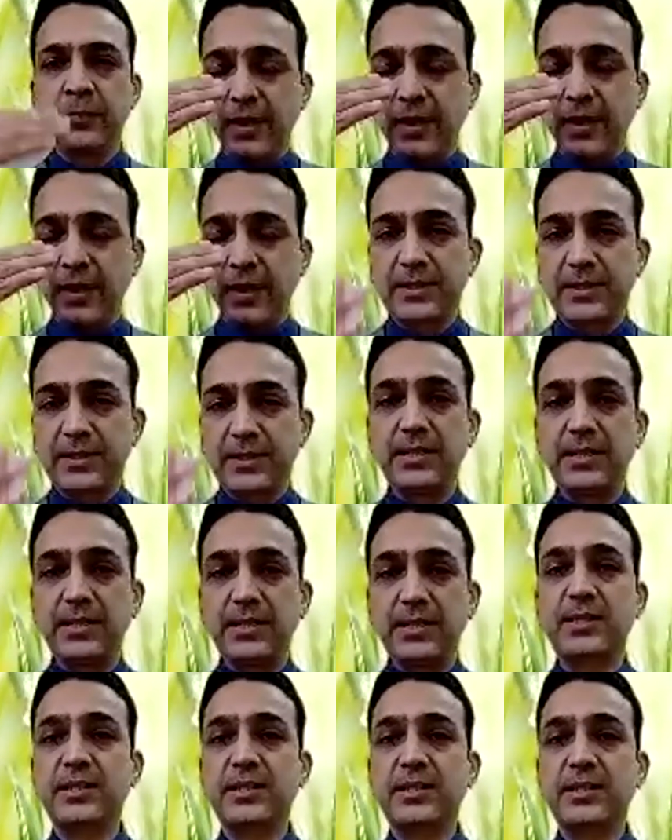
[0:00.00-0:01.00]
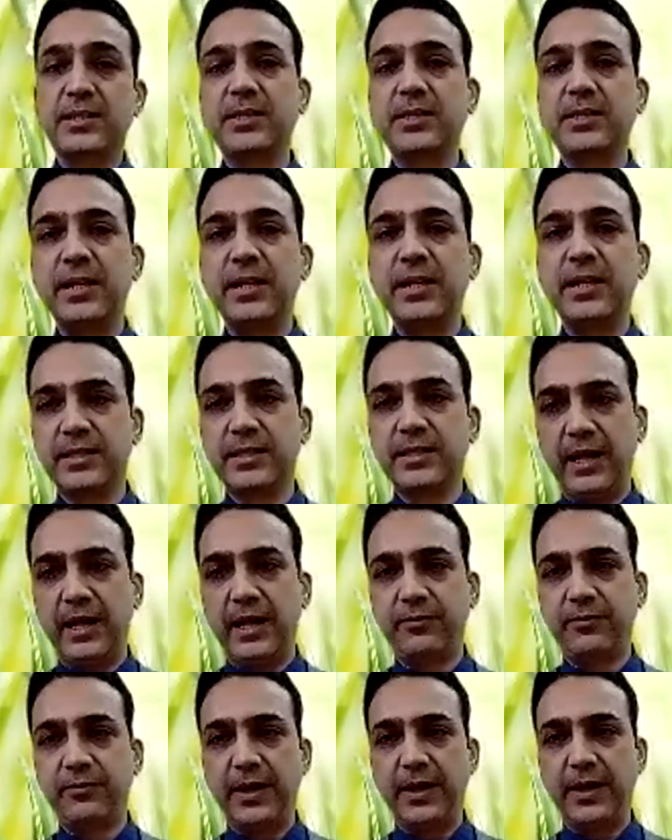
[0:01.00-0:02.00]
Exercise sustains, I
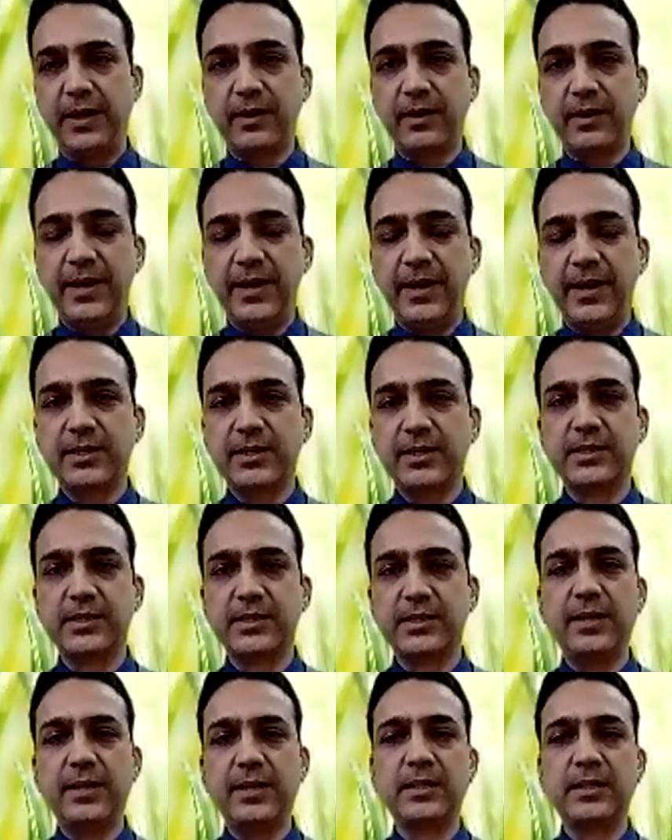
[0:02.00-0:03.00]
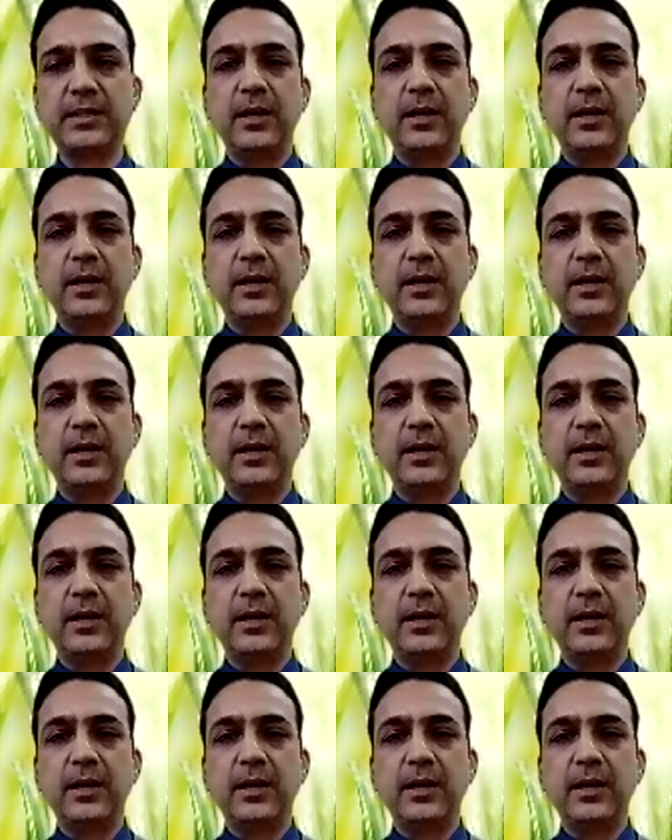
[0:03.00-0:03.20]
find, the right exercise.